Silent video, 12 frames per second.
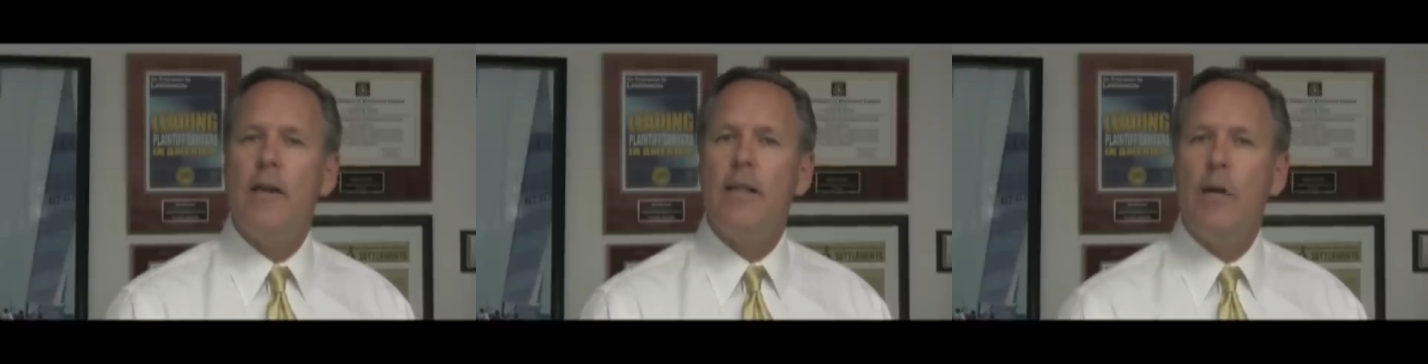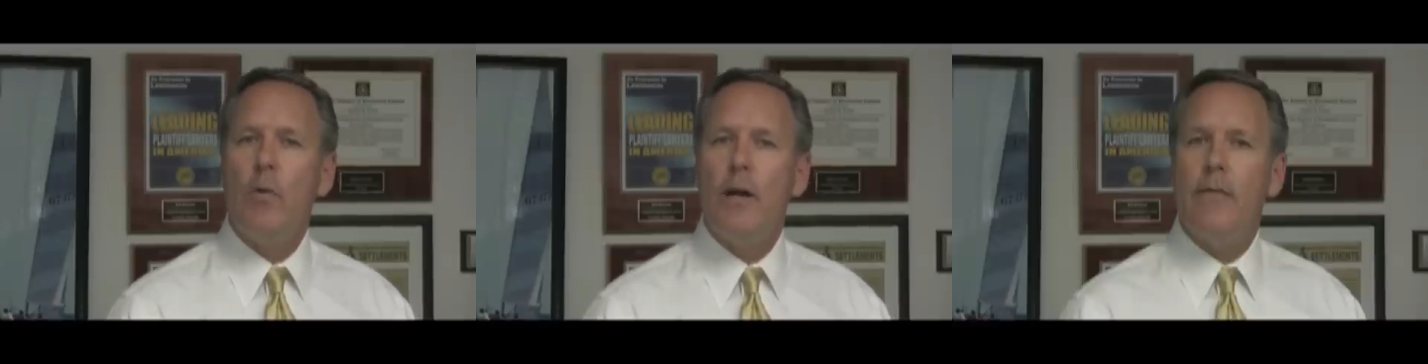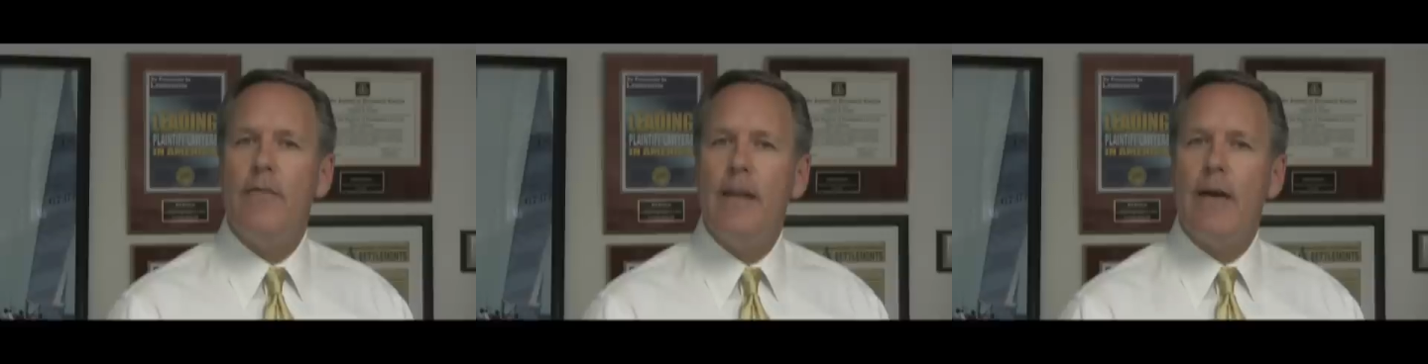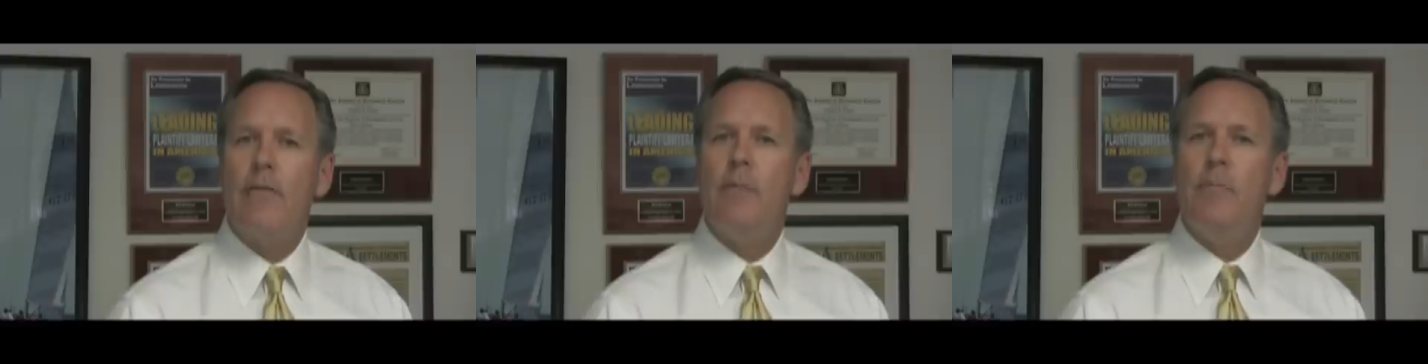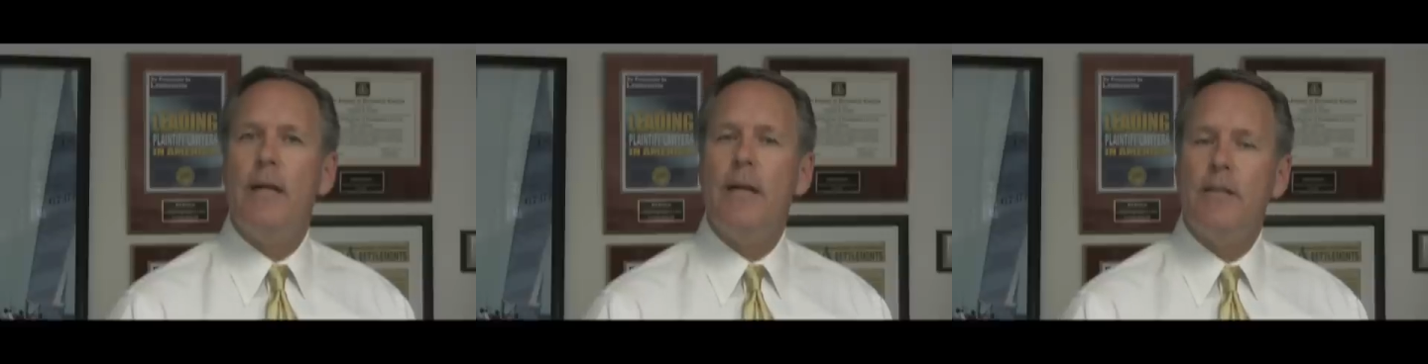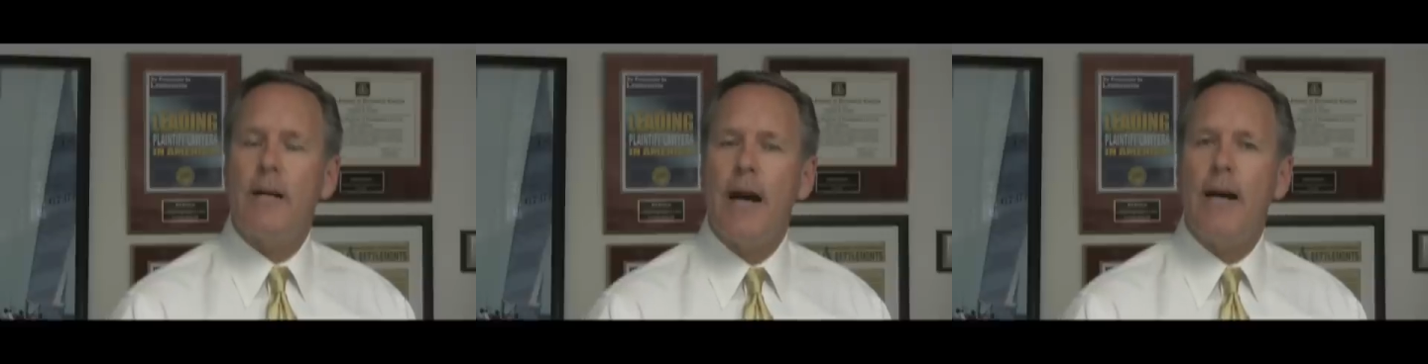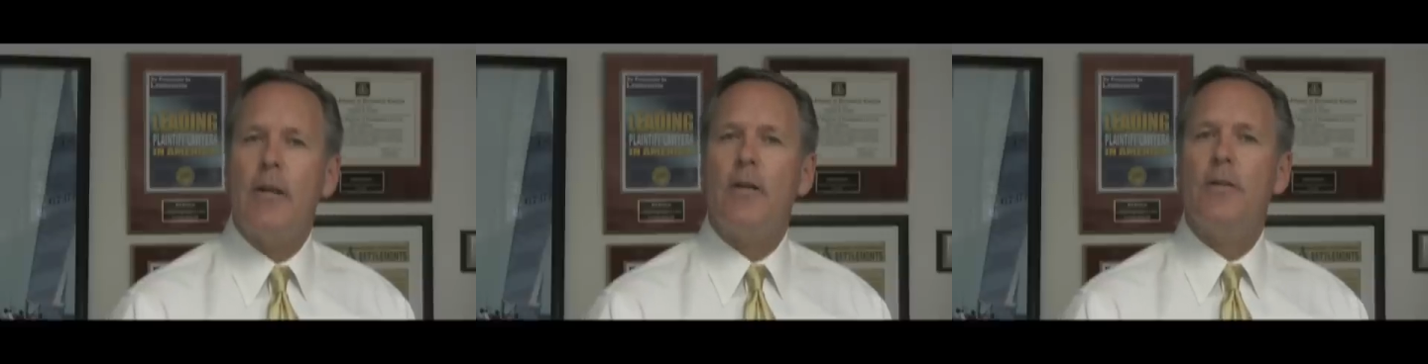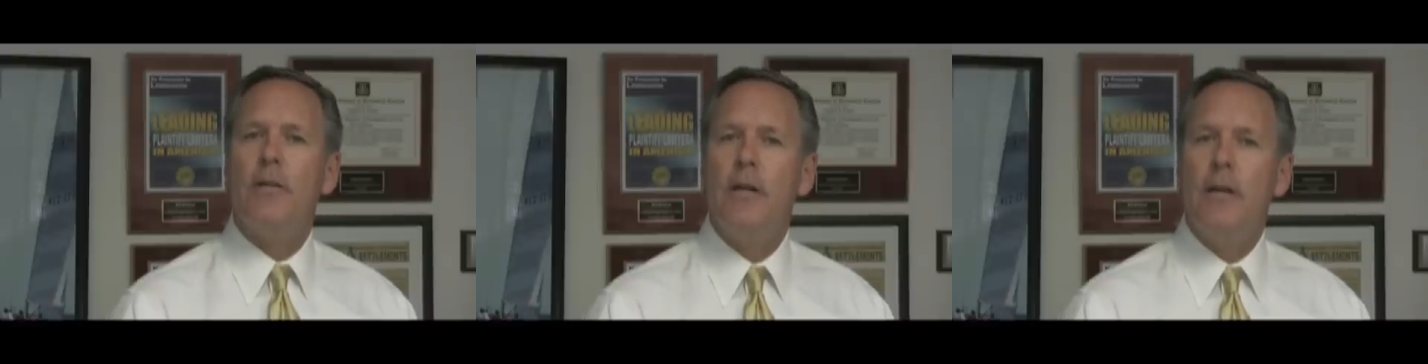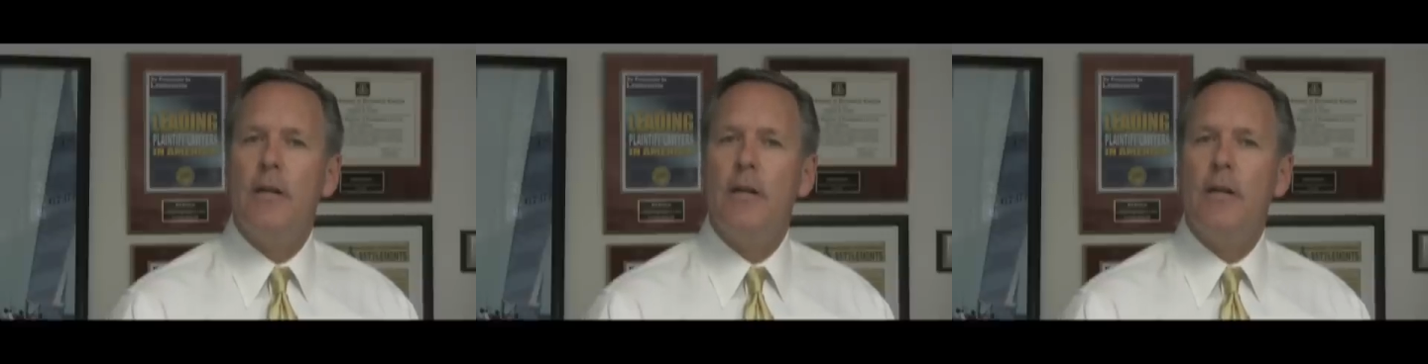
they would have never been entitled